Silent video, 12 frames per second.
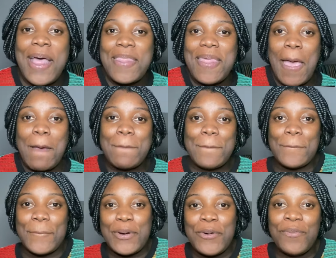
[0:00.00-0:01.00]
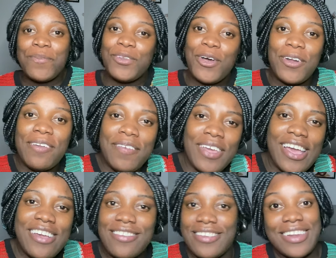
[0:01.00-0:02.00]
Then boom,
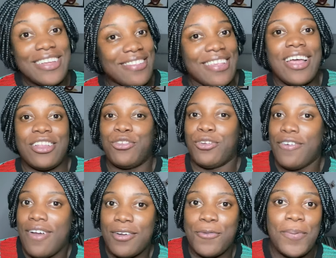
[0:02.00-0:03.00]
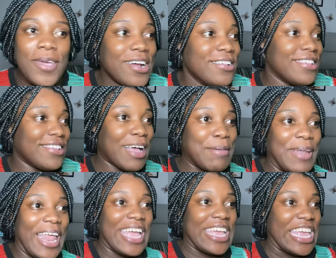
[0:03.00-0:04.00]
notification. It's at Toronto Pearson's. I'm
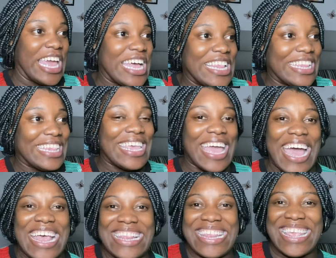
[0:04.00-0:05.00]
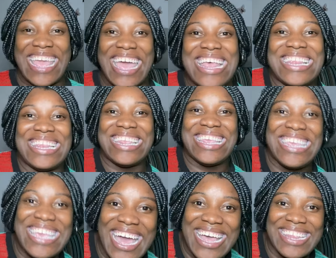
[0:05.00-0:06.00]
like, yes, yes, yes,
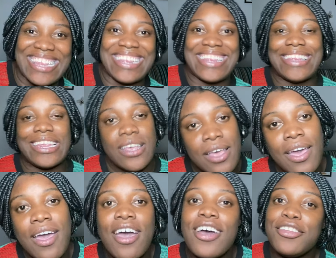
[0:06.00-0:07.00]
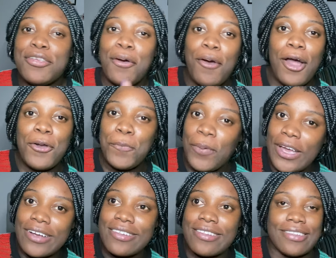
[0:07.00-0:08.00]
yes. Toronto
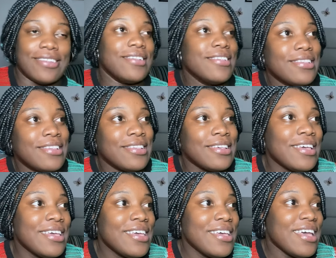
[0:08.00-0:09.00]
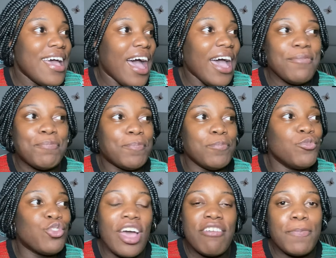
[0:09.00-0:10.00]
Pearson's. I
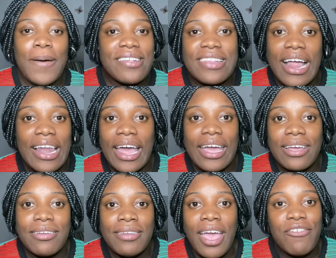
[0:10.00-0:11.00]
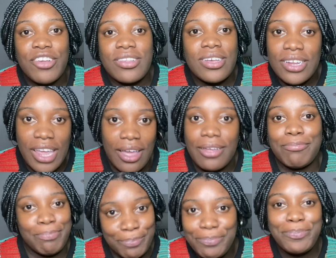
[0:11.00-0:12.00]
drive past that like every single day.
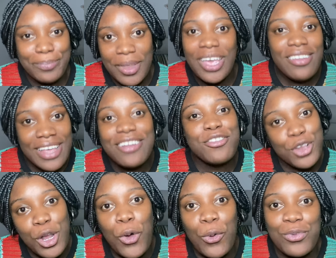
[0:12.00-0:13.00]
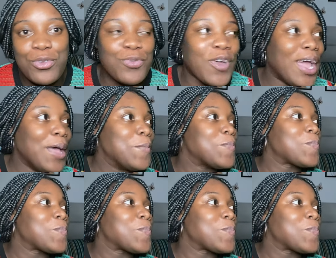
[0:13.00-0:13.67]
It, it's close, right?